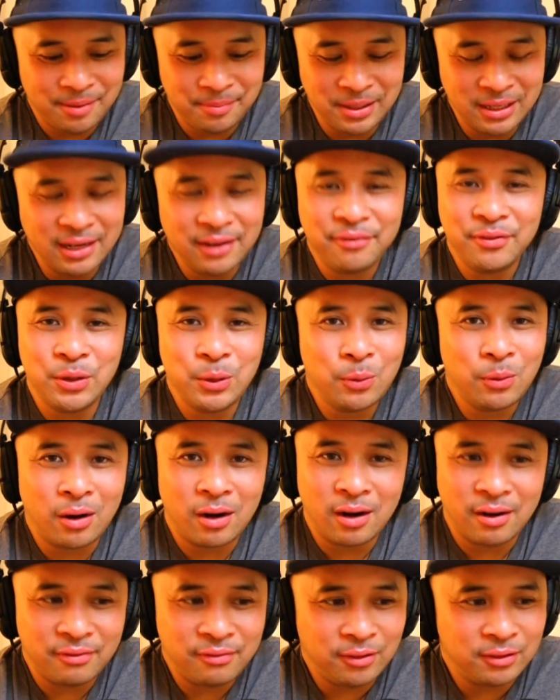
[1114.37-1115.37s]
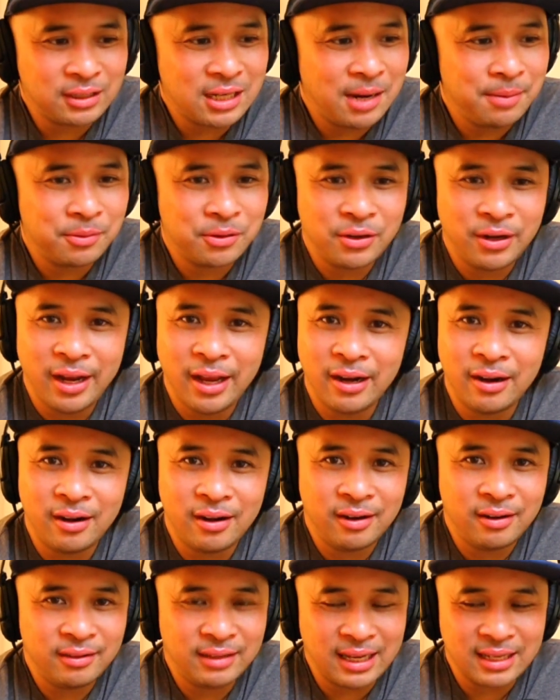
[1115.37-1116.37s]
I mean, if you are a full-time
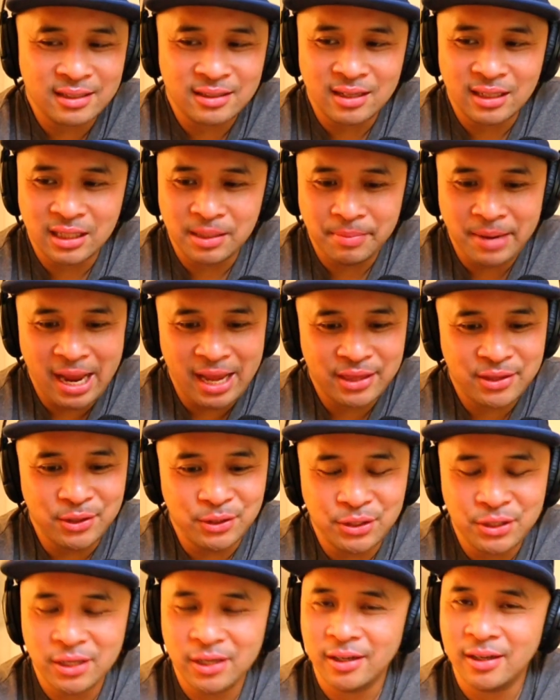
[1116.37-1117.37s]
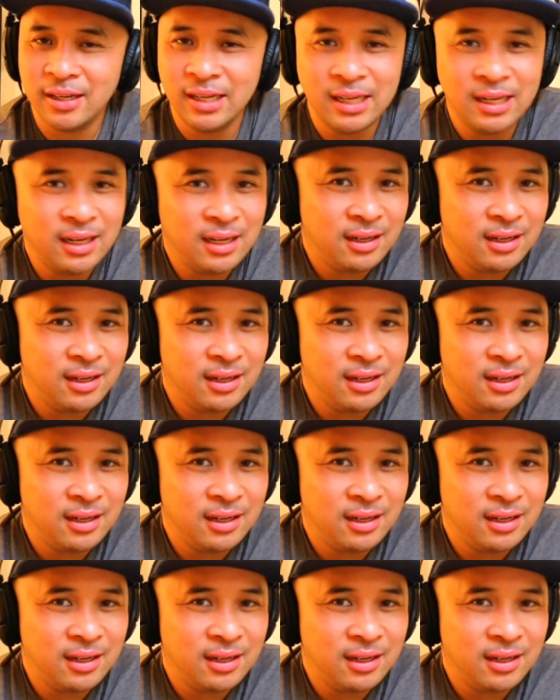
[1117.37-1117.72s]
creator, that's not the path you took.